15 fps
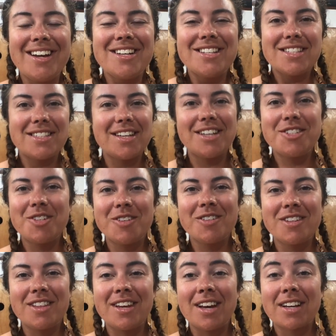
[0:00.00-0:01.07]
Stay tuned
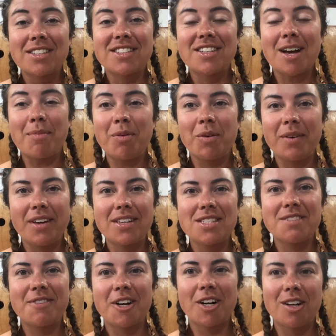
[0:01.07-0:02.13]
in the next couple of weeks
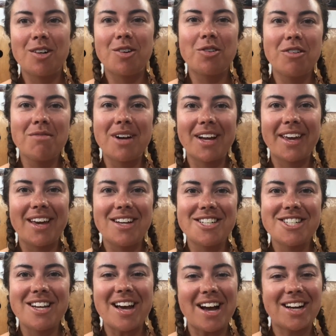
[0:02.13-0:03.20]
for cool
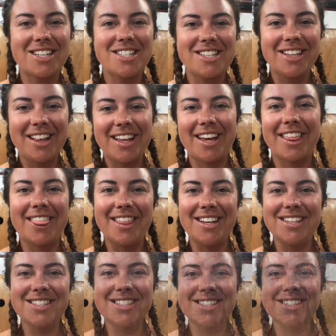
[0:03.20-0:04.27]
Marquesian action like
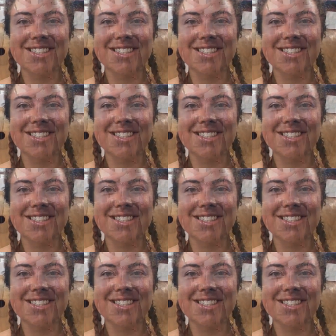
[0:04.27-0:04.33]
this.